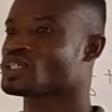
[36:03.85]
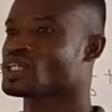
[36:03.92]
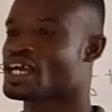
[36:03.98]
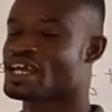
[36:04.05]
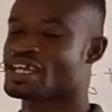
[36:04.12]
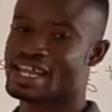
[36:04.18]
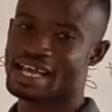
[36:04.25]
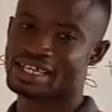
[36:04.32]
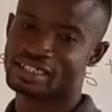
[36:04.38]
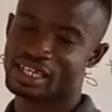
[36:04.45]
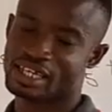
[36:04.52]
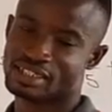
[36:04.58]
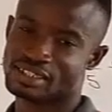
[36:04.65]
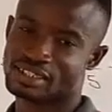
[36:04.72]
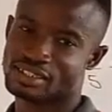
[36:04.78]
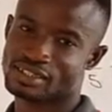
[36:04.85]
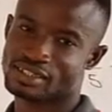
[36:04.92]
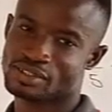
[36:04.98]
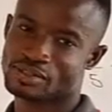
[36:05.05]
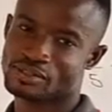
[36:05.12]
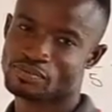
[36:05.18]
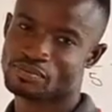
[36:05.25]
and that is
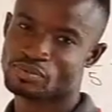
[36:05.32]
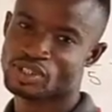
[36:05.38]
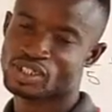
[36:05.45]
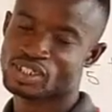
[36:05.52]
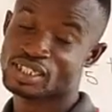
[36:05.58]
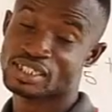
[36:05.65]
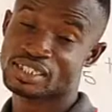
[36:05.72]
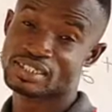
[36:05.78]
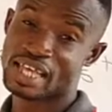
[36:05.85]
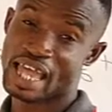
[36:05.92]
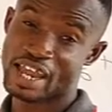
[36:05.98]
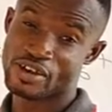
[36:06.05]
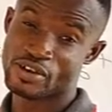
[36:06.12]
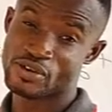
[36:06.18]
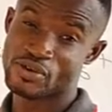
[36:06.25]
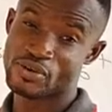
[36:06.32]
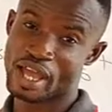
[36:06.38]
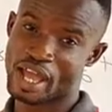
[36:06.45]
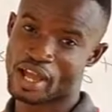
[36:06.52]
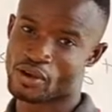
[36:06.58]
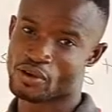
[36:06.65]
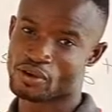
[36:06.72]
sine root
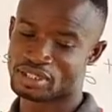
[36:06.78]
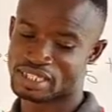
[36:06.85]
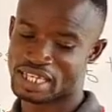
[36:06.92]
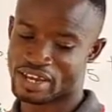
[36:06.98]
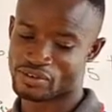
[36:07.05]
and cosine.